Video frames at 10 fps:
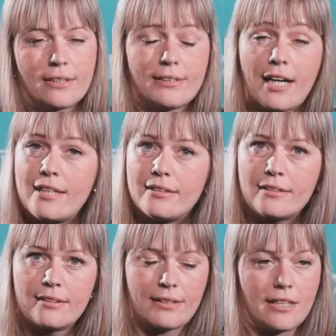
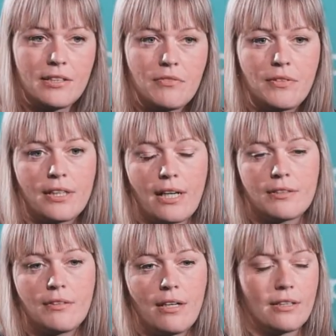scientific
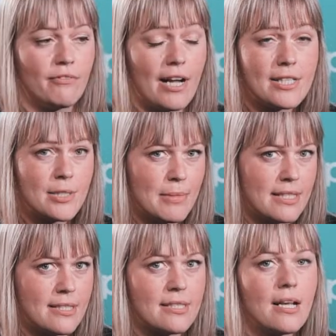
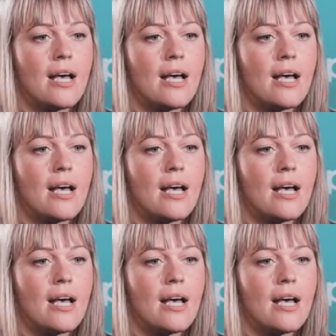advancements,